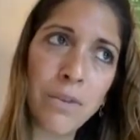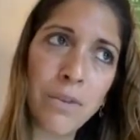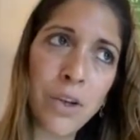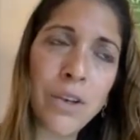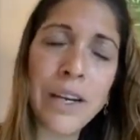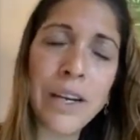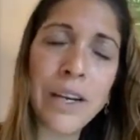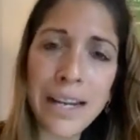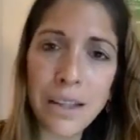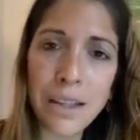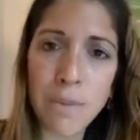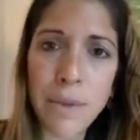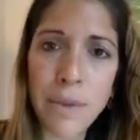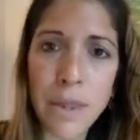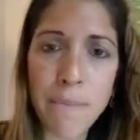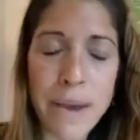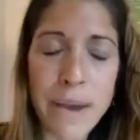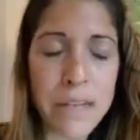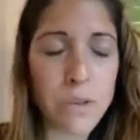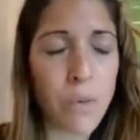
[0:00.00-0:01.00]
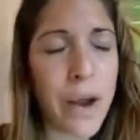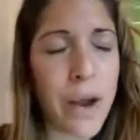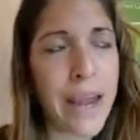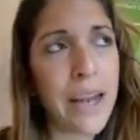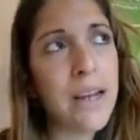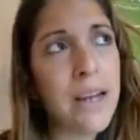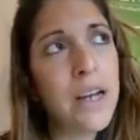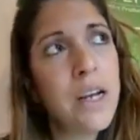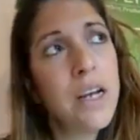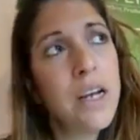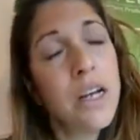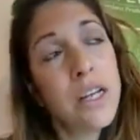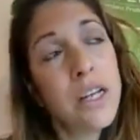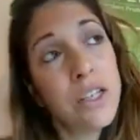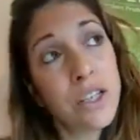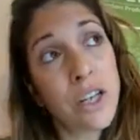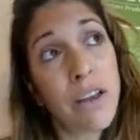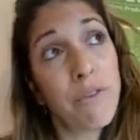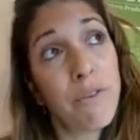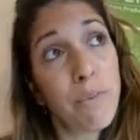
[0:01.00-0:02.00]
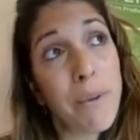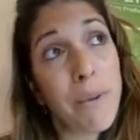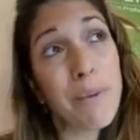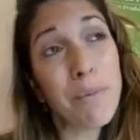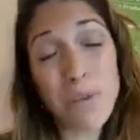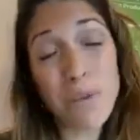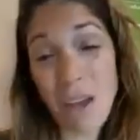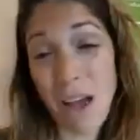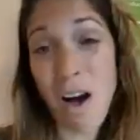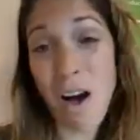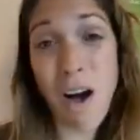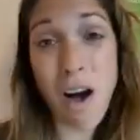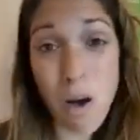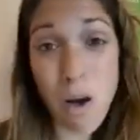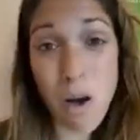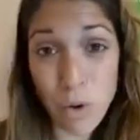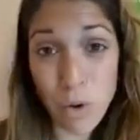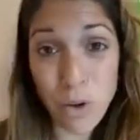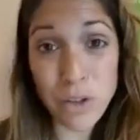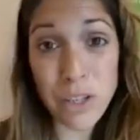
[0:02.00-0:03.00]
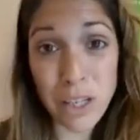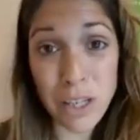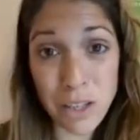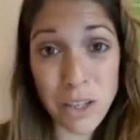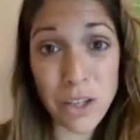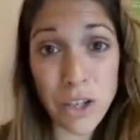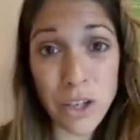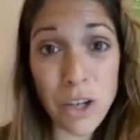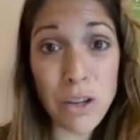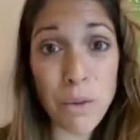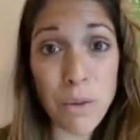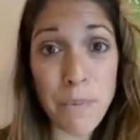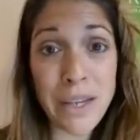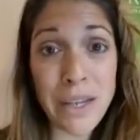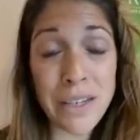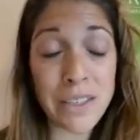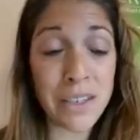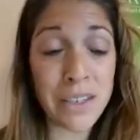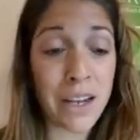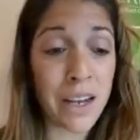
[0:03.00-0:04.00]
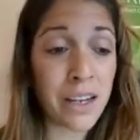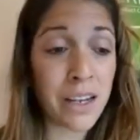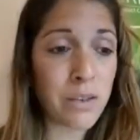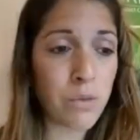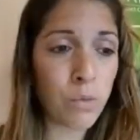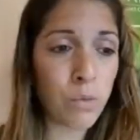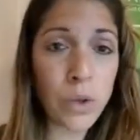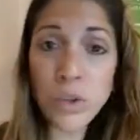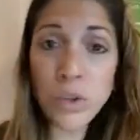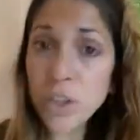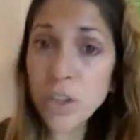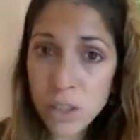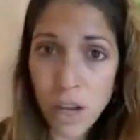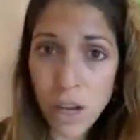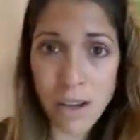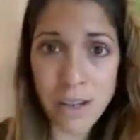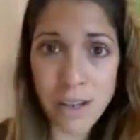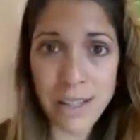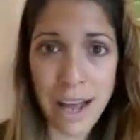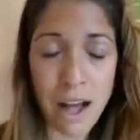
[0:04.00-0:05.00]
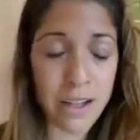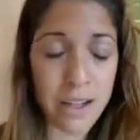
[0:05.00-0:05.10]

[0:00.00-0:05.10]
lead them in the best way. So for people that are wanting to do the business, we'll discuss that.